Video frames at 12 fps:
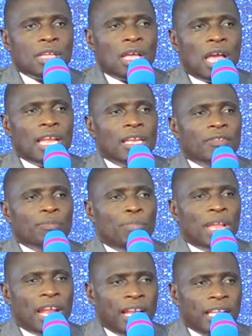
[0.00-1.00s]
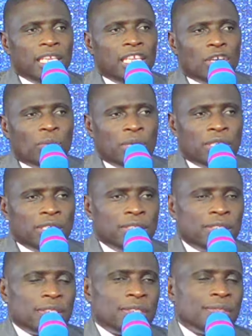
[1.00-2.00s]
and blood and
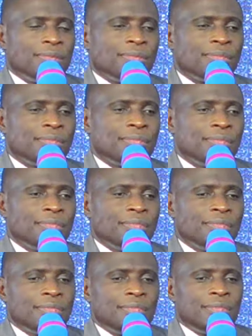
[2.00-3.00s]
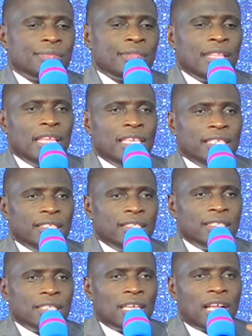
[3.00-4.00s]
iniquities No n'ow'omu musaayi it
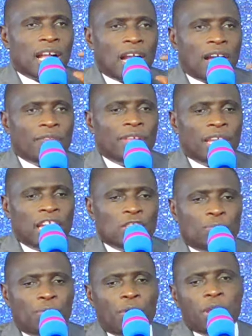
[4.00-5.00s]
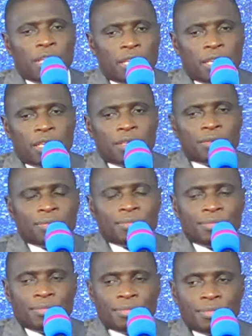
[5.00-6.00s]
is covenant praying kwe
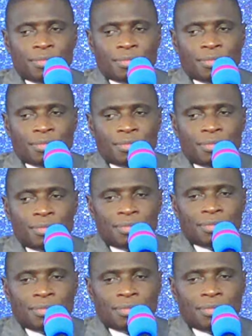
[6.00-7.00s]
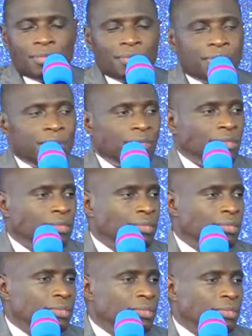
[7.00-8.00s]
kusaba okw'omu ndagaano
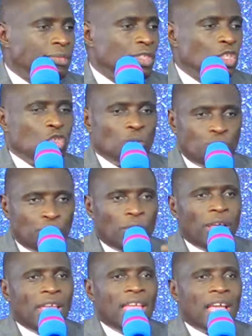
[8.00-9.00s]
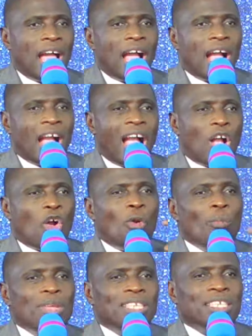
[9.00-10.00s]
to pray
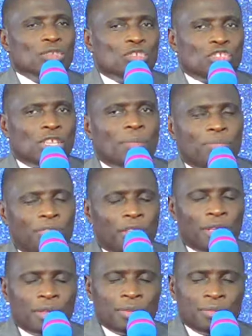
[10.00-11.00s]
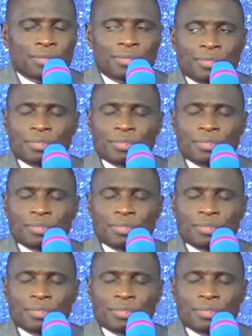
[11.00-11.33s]
committed to something. I